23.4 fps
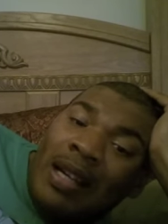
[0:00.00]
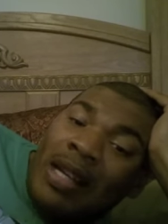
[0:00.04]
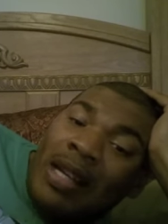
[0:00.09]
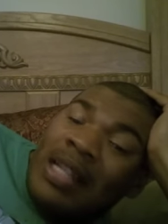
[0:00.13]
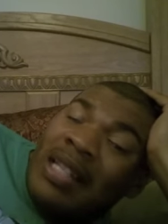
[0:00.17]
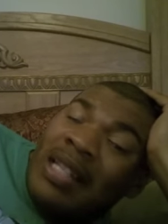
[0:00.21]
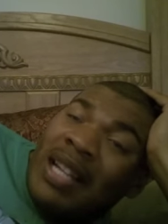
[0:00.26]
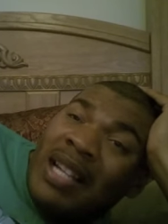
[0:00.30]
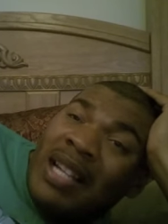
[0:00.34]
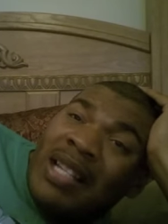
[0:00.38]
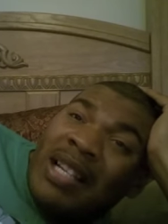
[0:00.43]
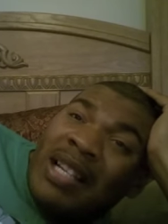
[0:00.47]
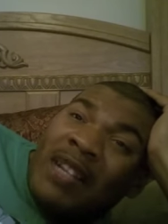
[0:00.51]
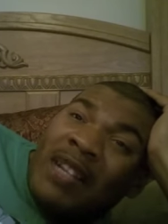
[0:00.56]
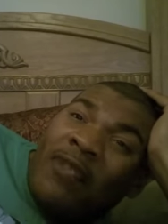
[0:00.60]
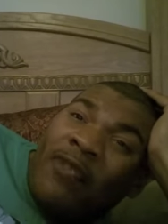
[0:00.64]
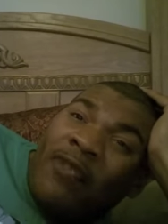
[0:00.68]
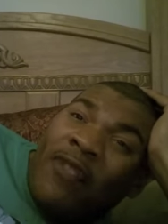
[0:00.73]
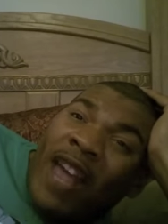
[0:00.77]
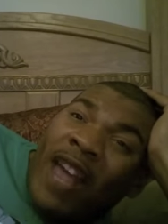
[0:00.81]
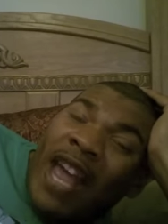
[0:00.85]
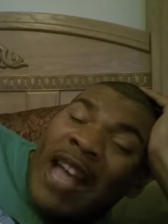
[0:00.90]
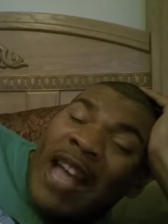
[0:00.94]
Just as
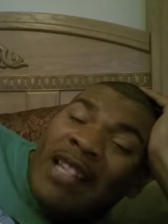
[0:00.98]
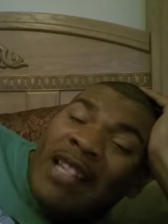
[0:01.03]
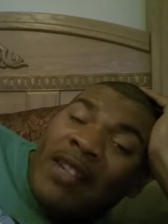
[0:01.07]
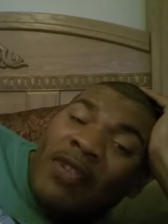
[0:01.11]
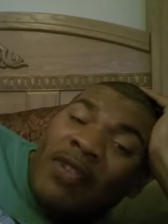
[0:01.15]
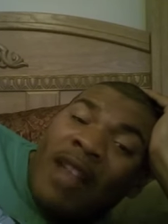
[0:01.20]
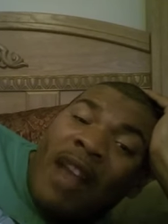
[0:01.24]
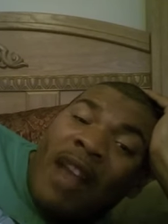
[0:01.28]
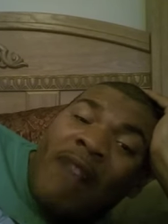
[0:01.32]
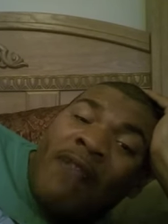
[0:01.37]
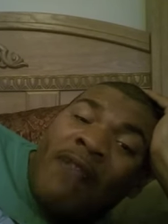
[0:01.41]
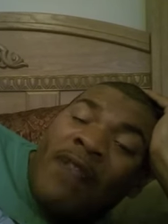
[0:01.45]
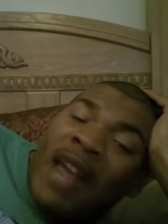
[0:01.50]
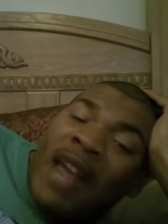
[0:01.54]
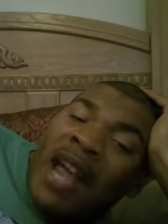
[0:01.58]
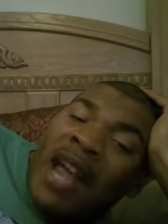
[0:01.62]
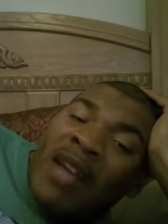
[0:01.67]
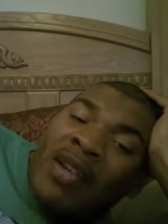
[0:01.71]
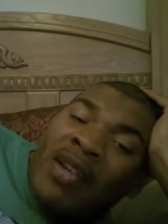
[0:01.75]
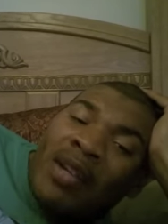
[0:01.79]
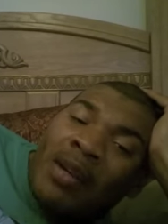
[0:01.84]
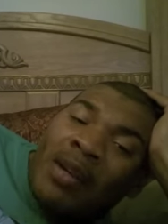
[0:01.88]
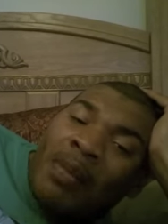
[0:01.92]
fast, if not
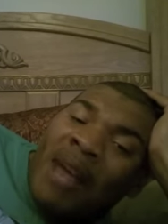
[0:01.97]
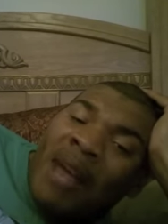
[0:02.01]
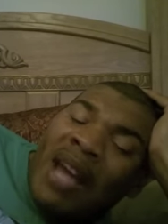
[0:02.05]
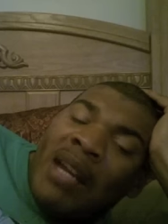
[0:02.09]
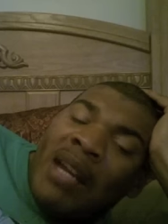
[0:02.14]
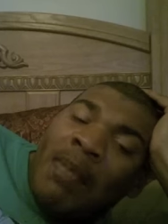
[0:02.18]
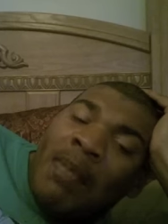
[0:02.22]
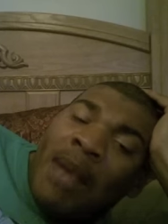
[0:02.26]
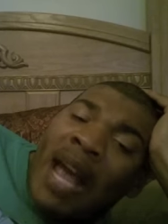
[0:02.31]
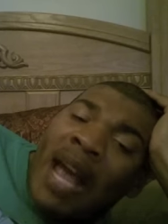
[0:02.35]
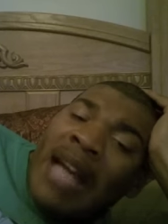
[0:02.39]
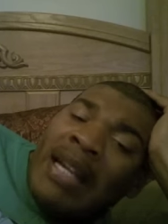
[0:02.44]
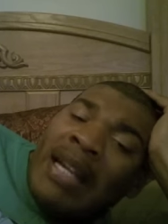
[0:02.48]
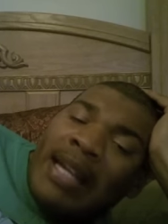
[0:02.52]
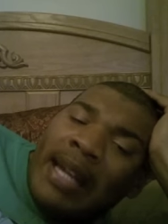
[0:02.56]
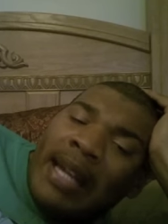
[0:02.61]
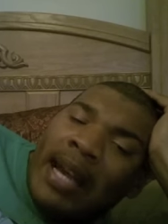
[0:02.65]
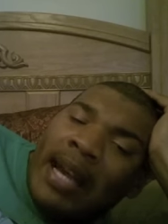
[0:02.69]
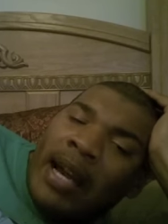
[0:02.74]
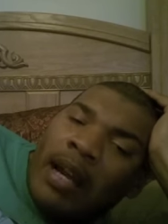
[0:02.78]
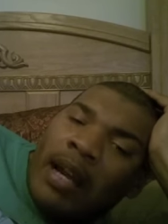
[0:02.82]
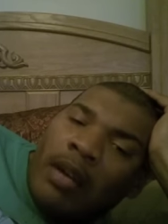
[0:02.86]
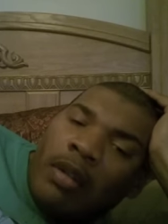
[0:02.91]
faster, than Manny
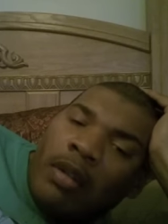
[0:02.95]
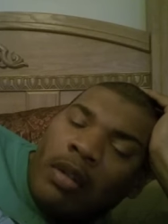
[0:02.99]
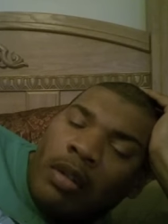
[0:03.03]
Pacquiao.